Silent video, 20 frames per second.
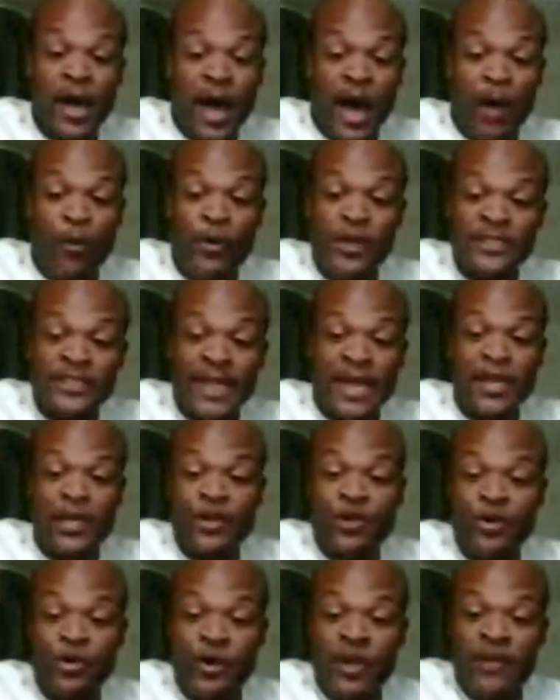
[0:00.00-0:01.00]
I wish
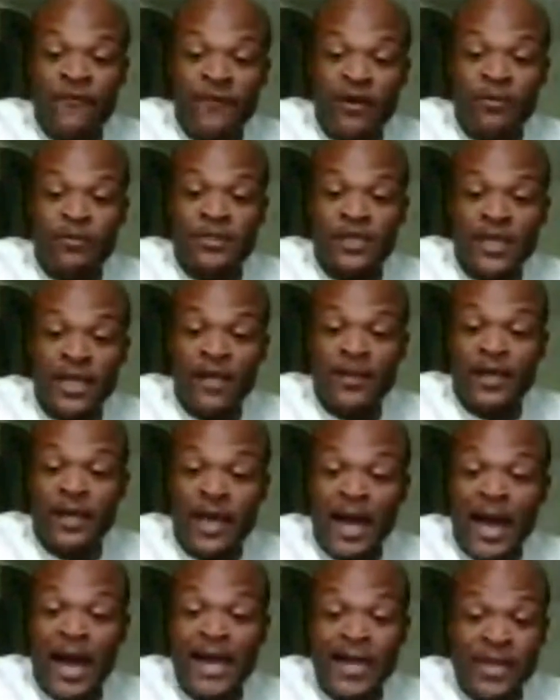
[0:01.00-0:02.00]
I knew if another
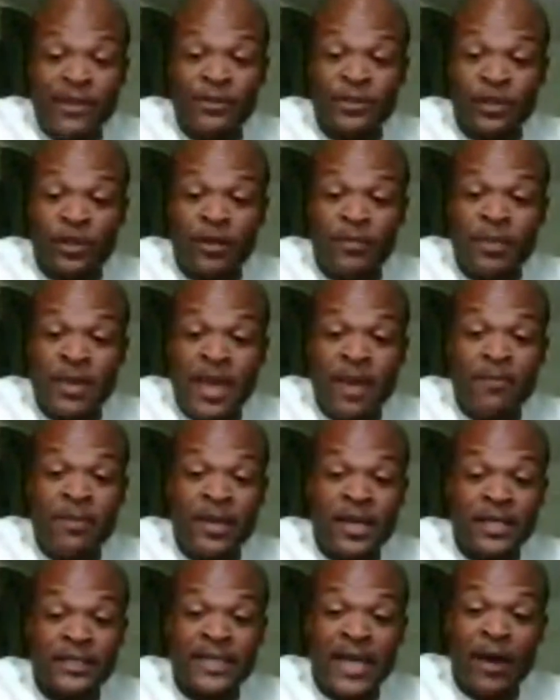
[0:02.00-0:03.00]
con he was going to be at,
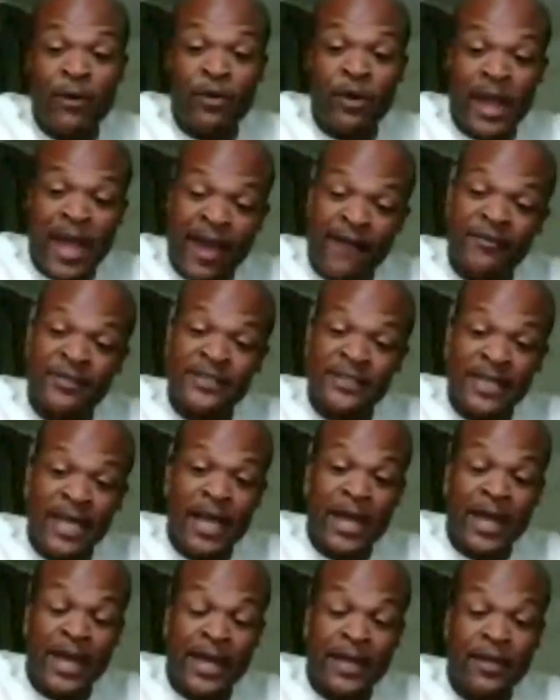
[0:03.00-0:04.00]
because I would have a
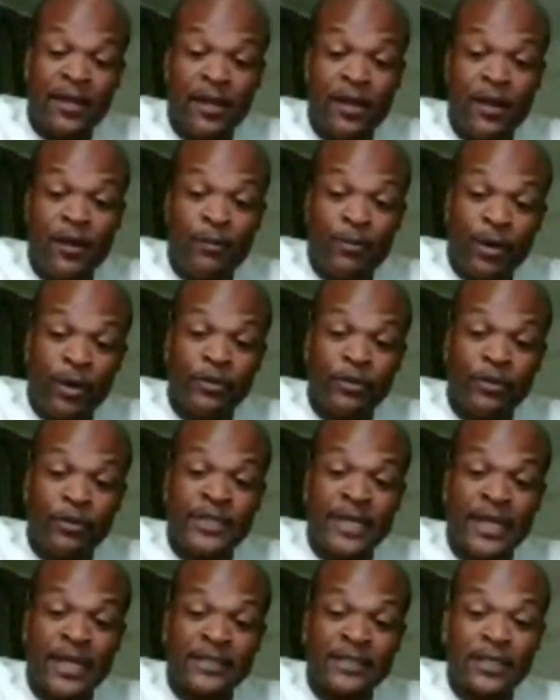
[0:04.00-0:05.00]
sign
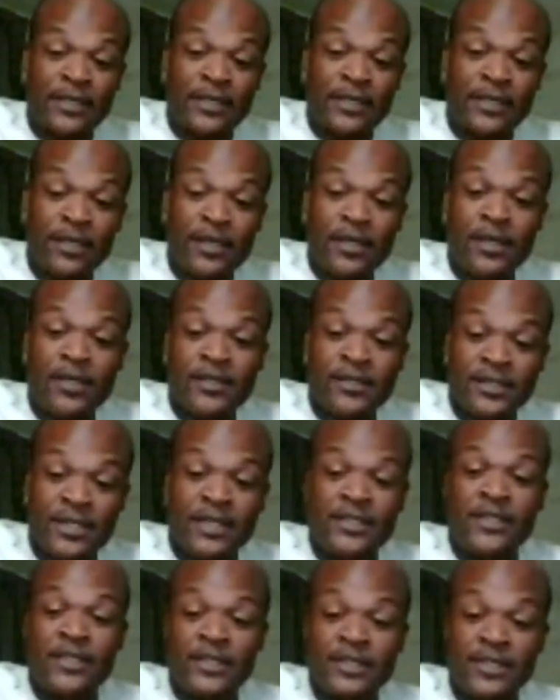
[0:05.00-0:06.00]
protesting
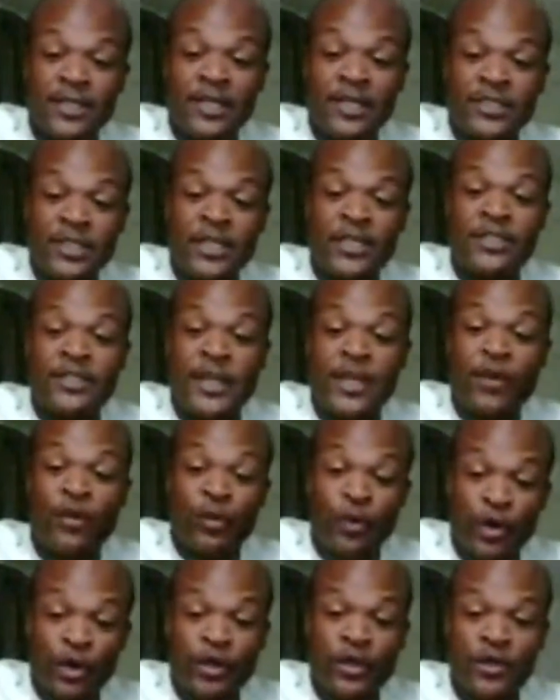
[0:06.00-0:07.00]
such and
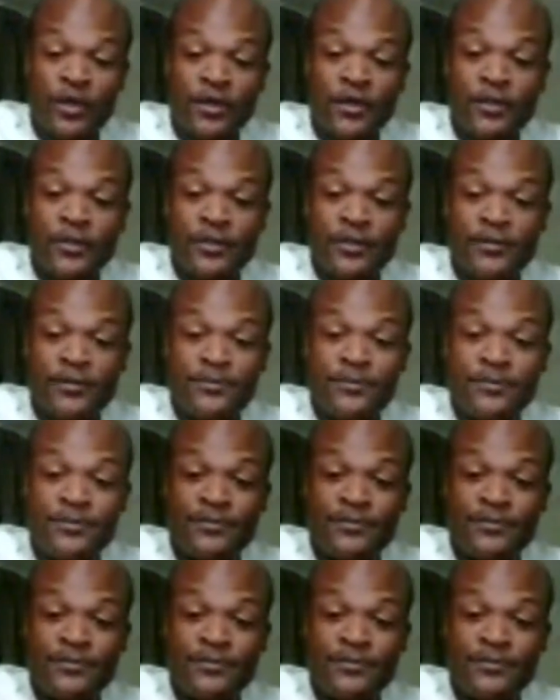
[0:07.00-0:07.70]
such is a crook.